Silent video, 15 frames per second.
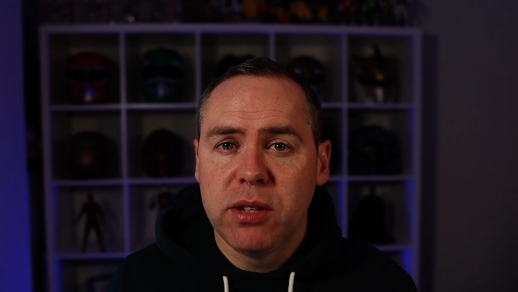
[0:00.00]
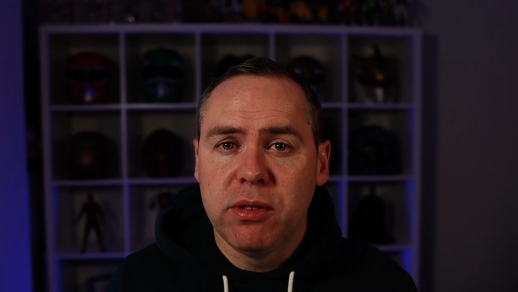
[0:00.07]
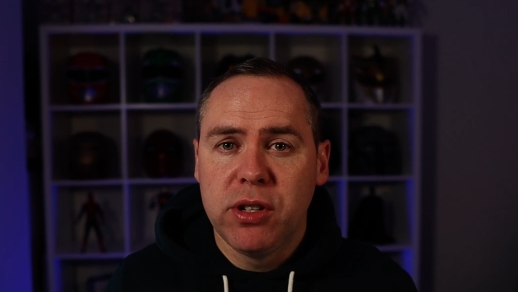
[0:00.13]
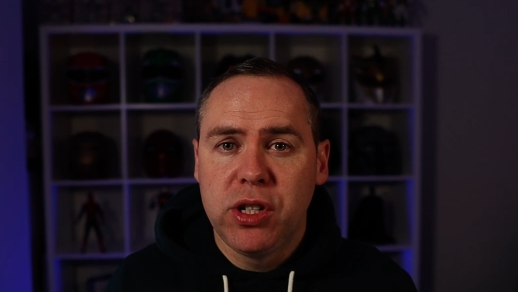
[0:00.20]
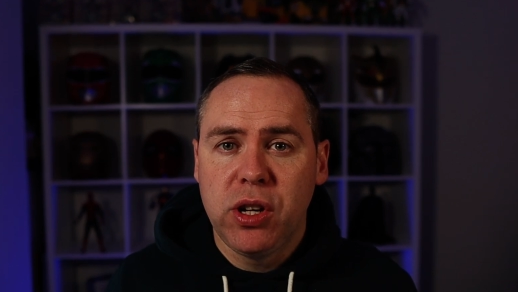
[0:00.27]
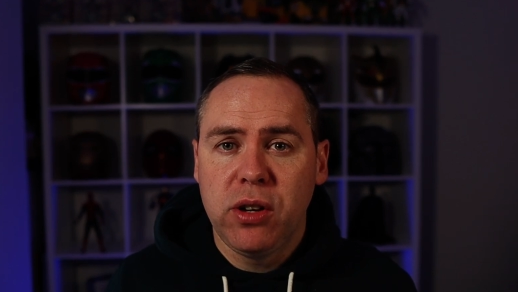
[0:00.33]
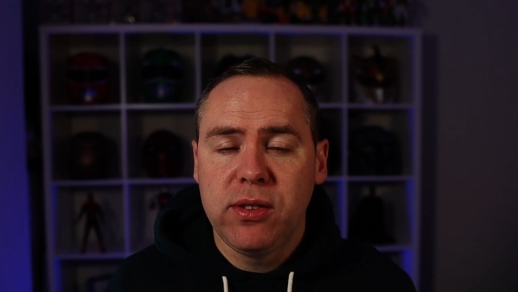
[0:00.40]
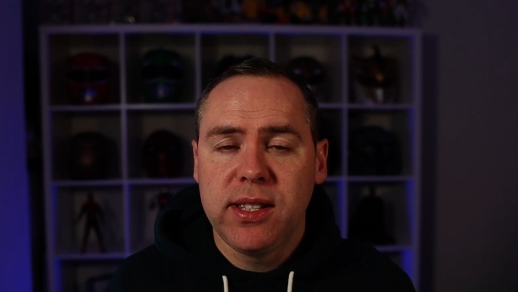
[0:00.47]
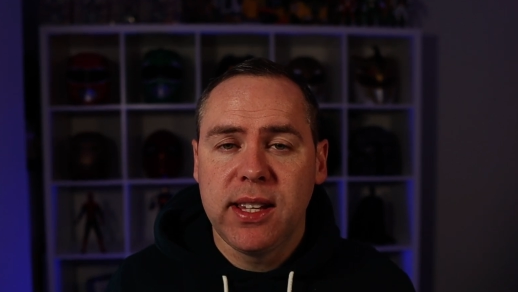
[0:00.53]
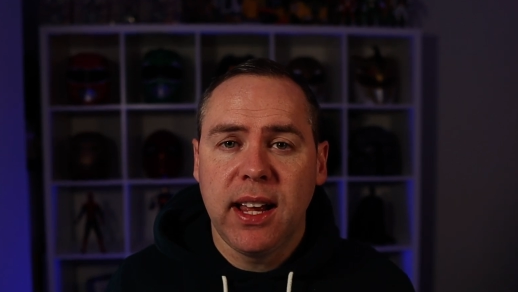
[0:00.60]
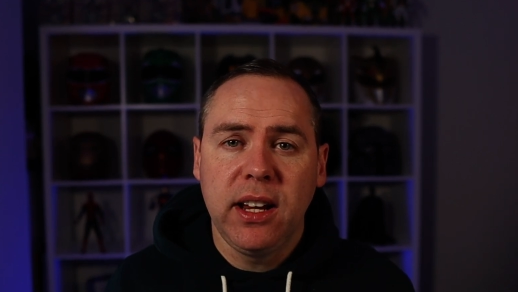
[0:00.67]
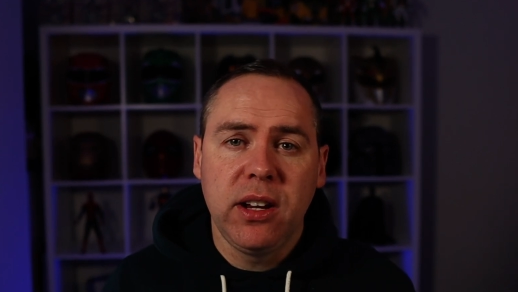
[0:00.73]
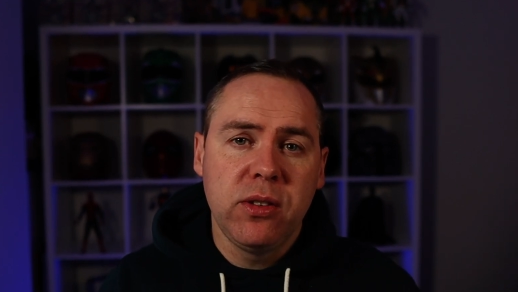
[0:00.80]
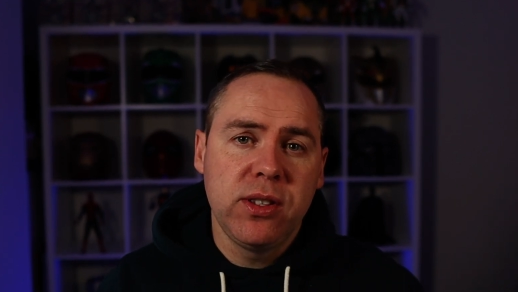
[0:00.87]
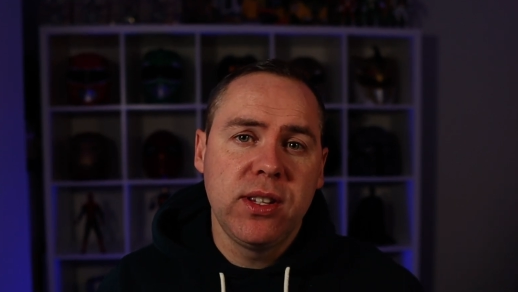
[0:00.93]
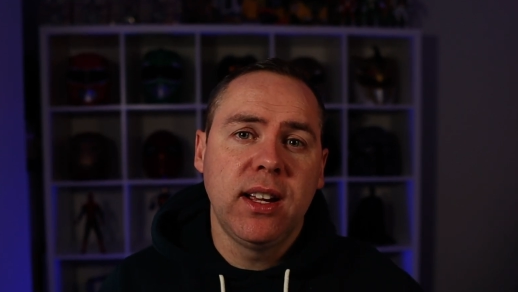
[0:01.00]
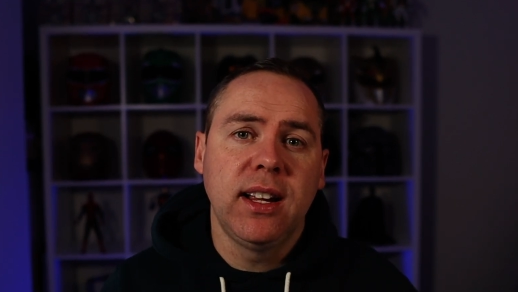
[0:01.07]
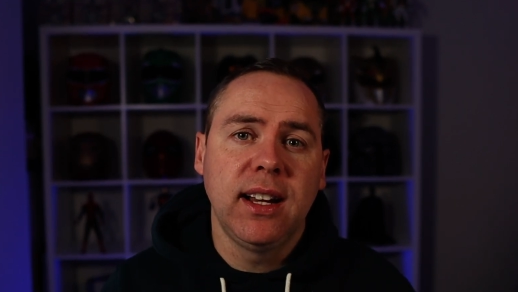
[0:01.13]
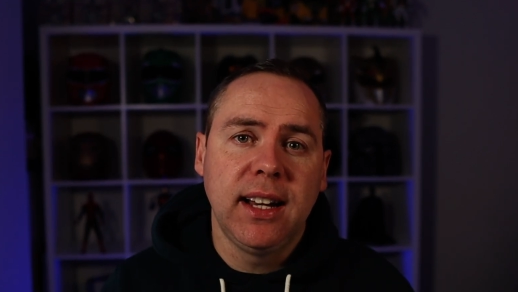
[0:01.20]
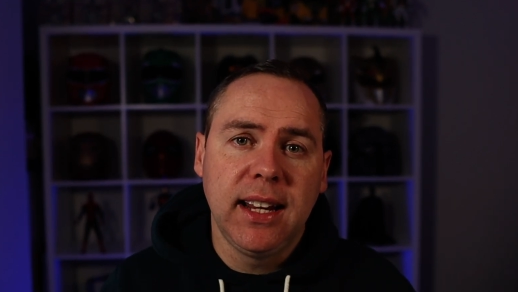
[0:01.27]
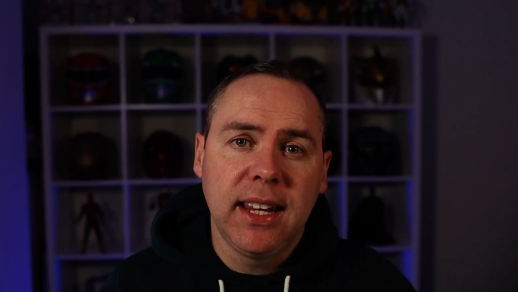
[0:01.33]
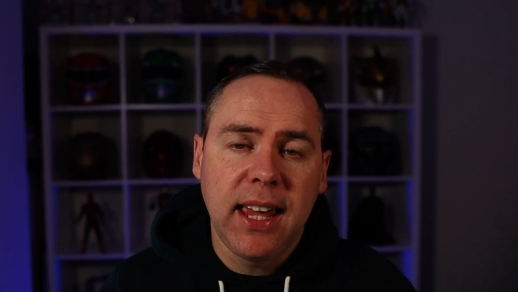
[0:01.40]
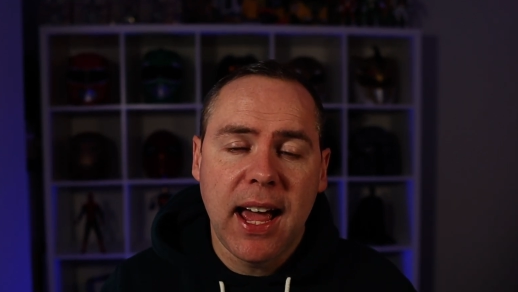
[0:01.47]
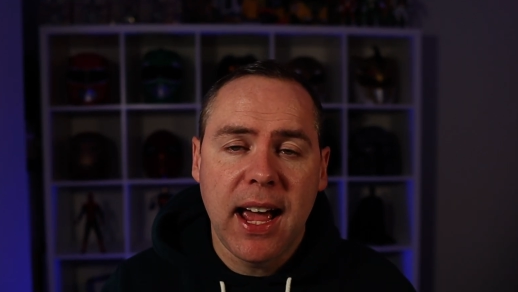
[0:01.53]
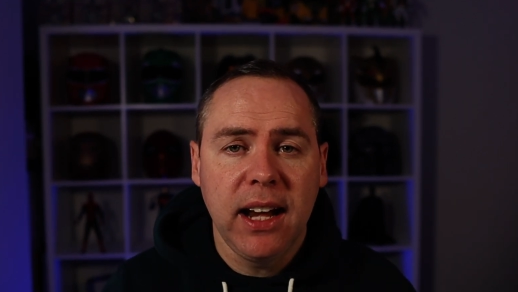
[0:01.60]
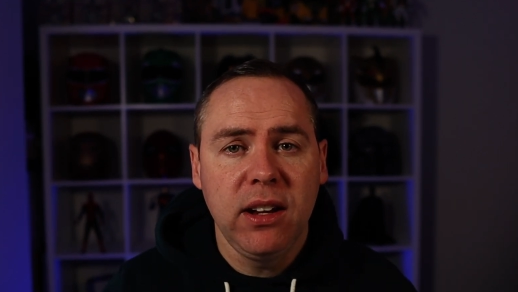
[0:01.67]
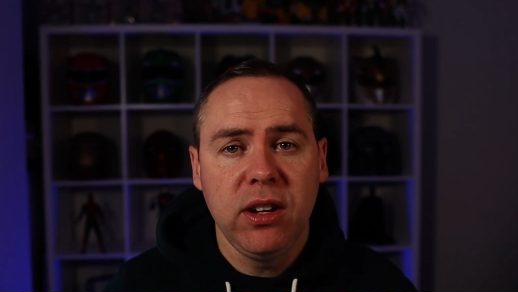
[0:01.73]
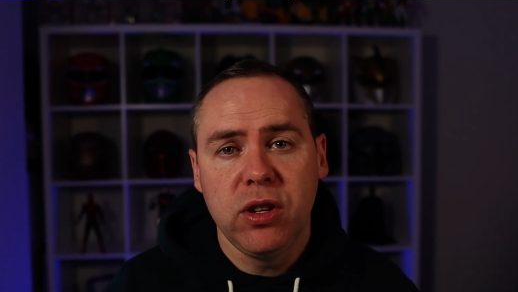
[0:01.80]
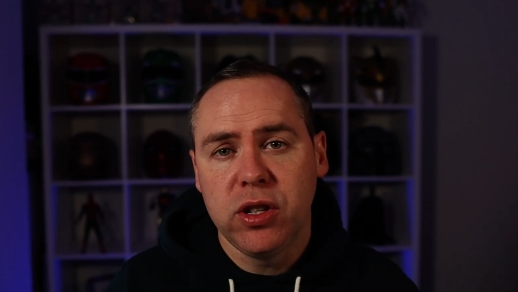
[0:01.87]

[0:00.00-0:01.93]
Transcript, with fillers: to reduce that, you certainly can.